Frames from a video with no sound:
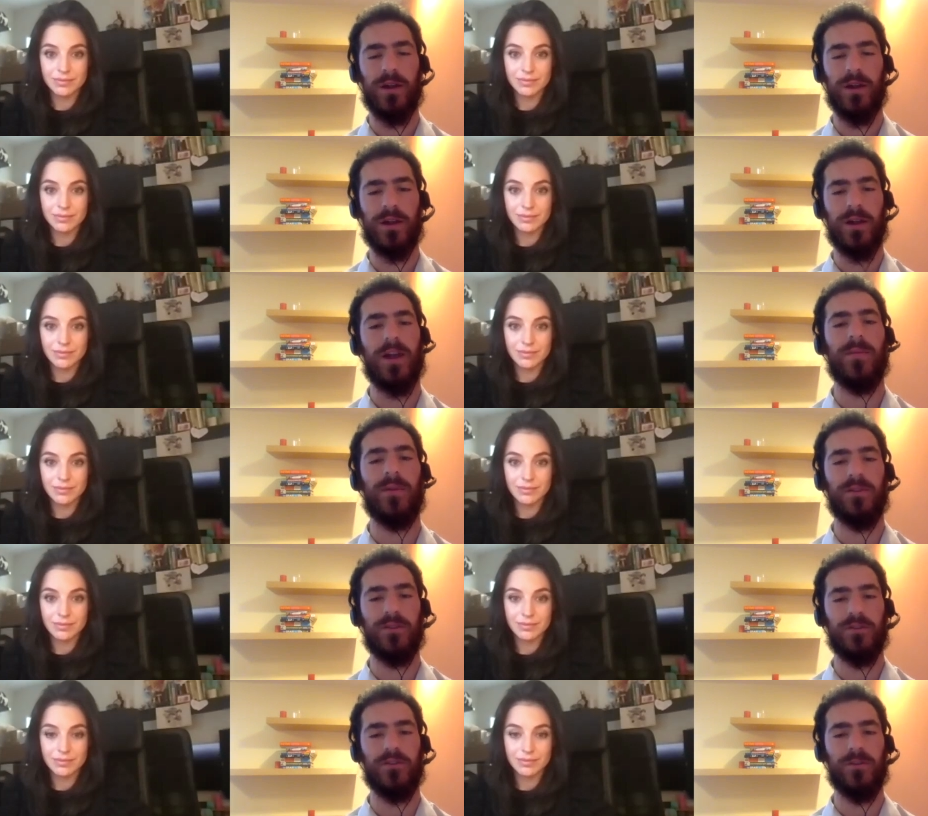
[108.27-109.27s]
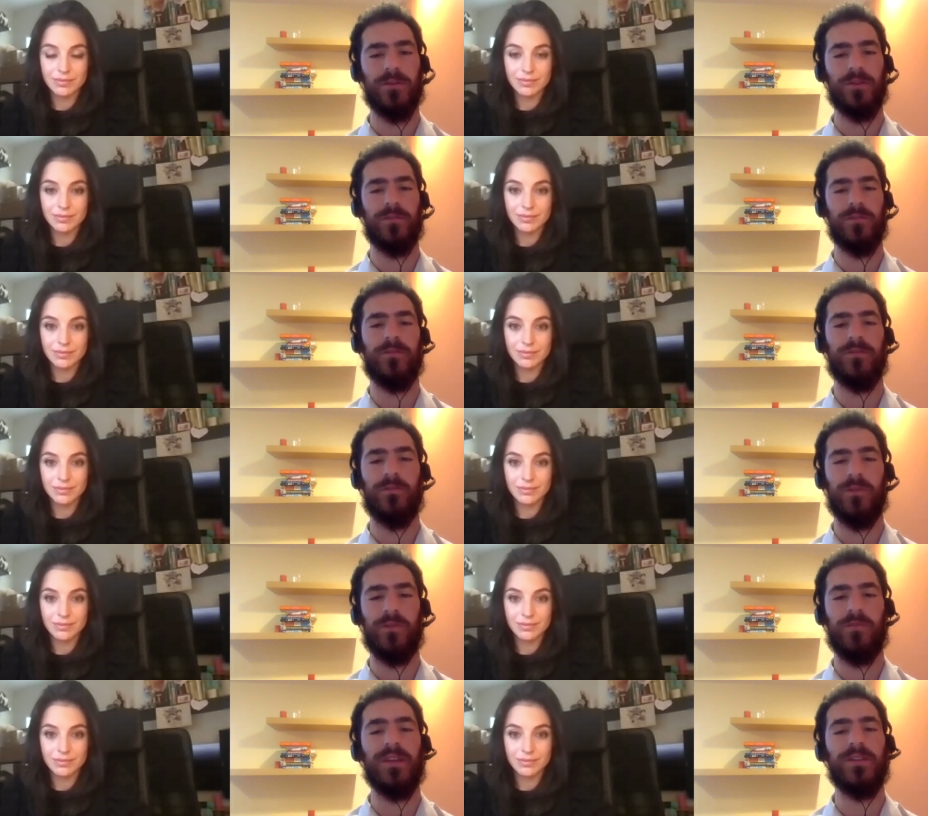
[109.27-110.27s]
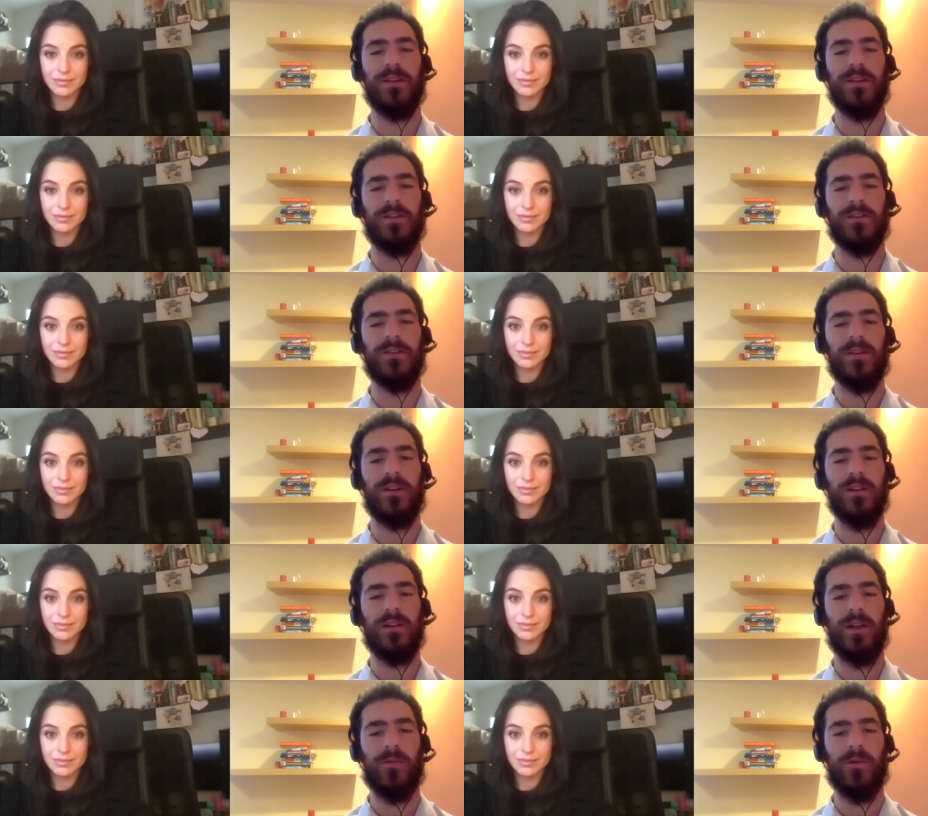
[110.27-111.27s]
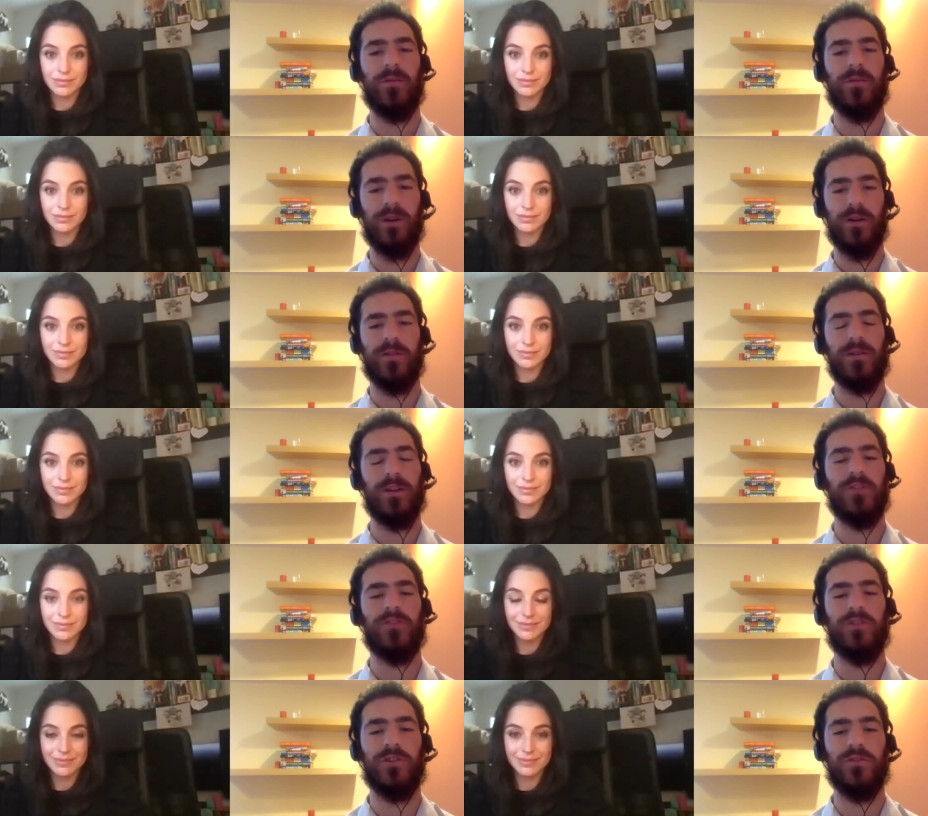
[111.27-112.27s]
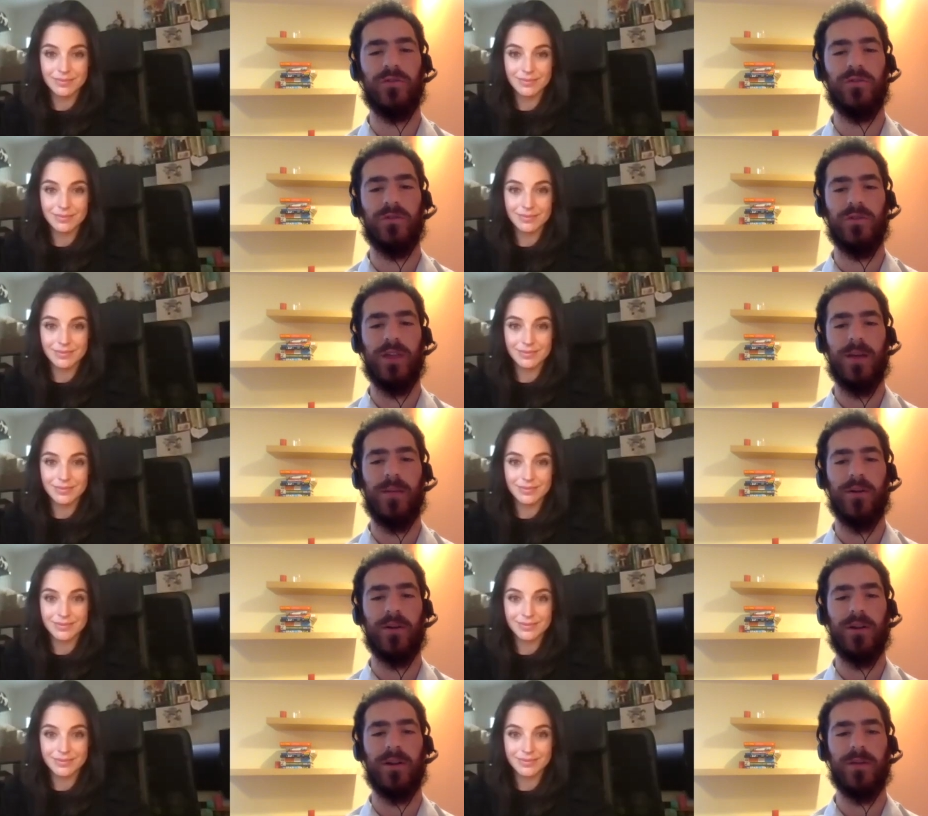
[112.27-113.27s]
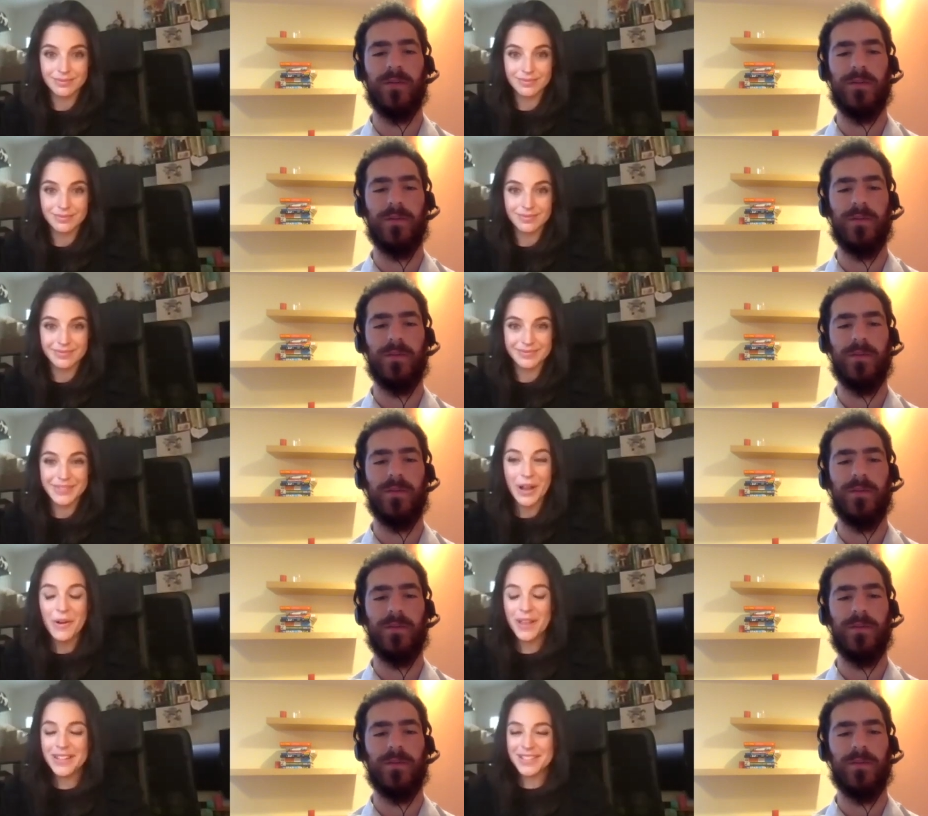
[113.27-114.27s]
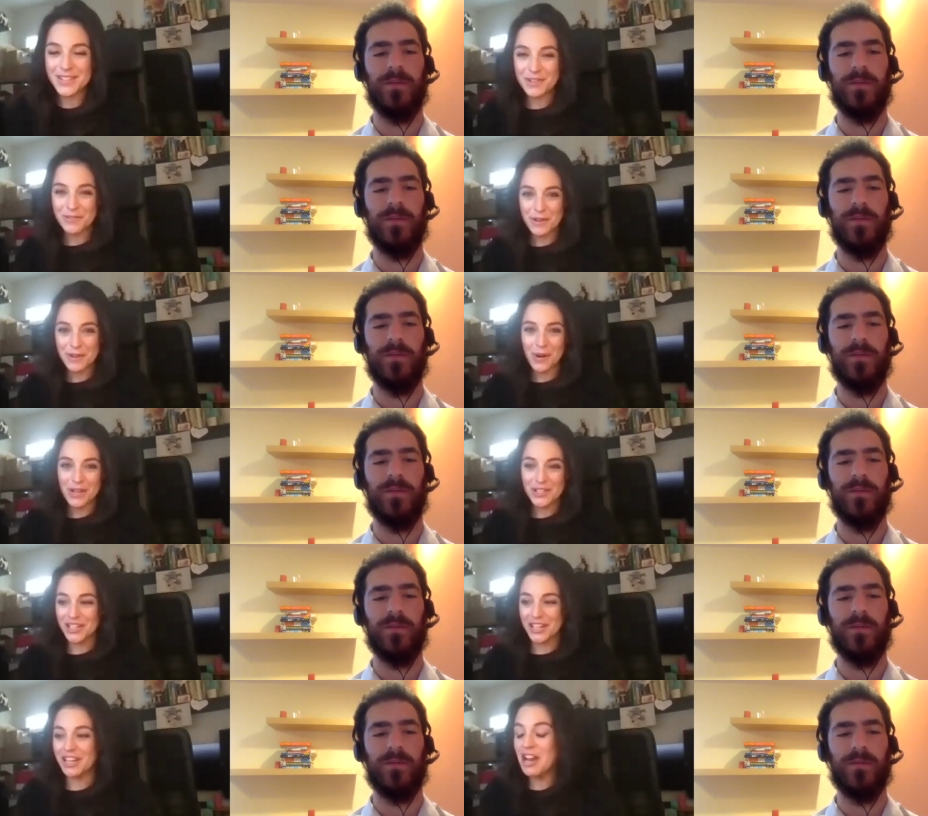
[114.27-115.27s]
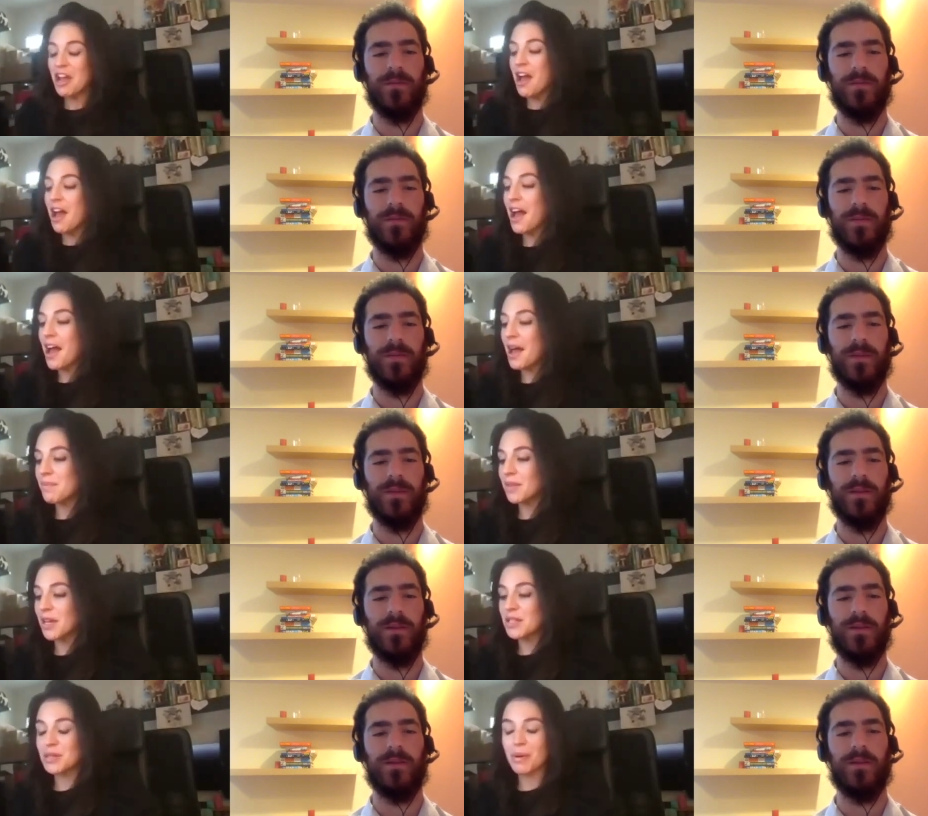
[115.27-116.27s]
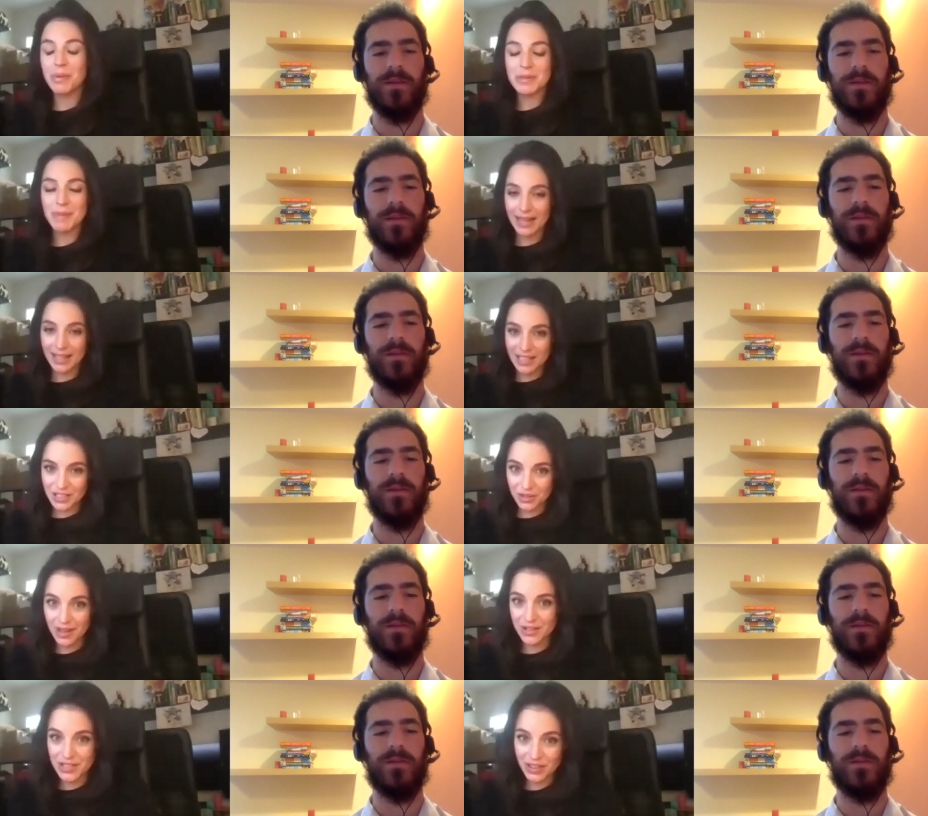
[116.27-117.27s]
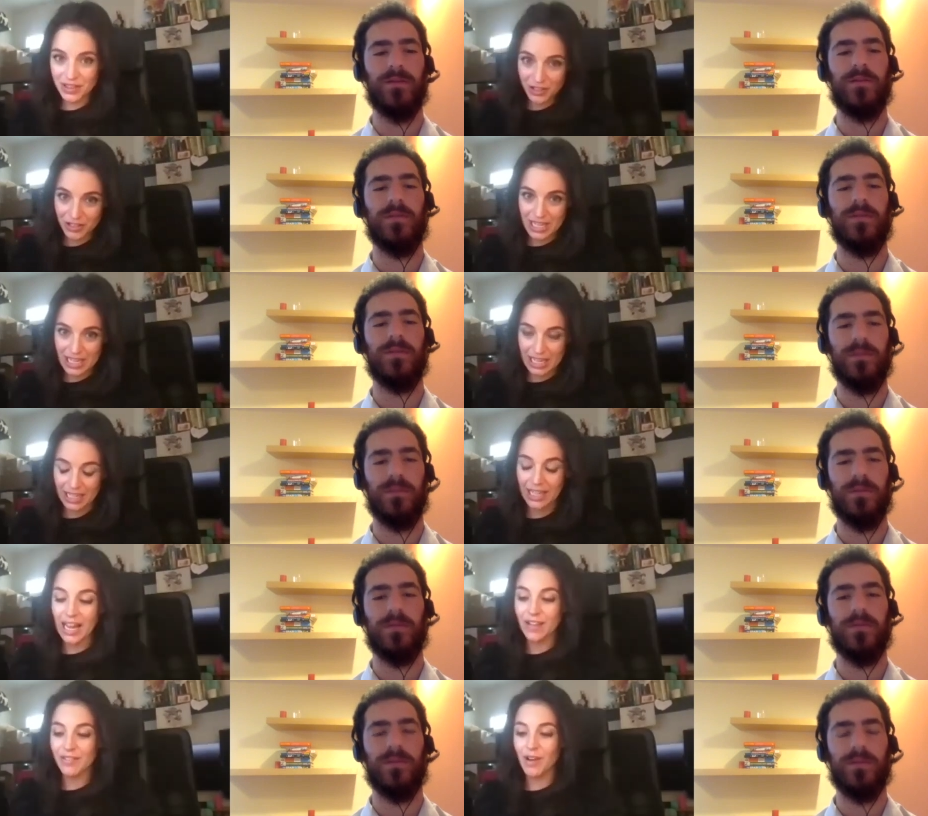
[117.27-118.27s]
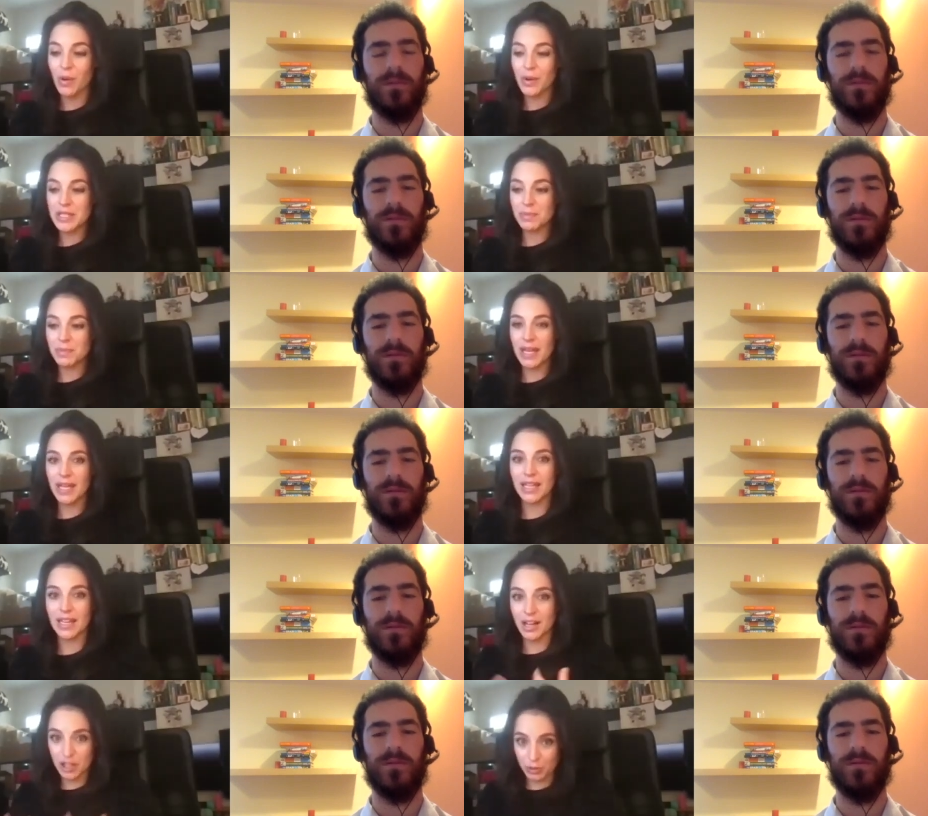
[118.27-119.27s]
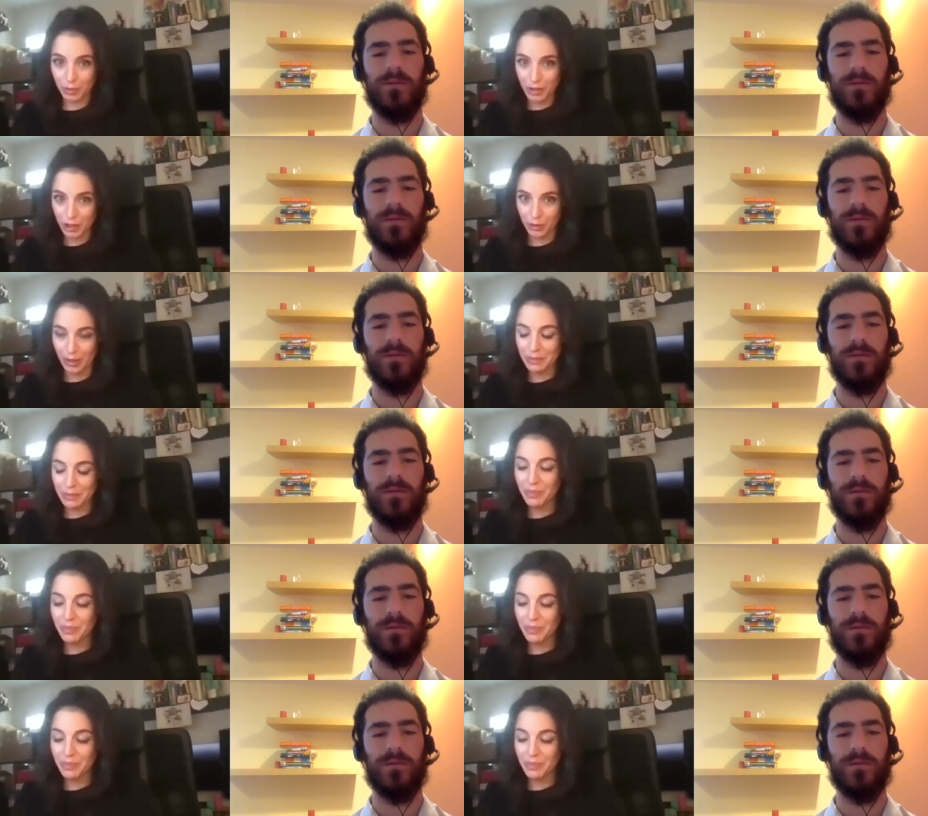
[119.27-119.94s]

Speaker 1: uh, cannabis in terms of with business? Like, what what initially drew you to that market?
Speaker 2: Oh, that's such a fun question. Um, so it was back in 2013. I've always been an entrepreneur.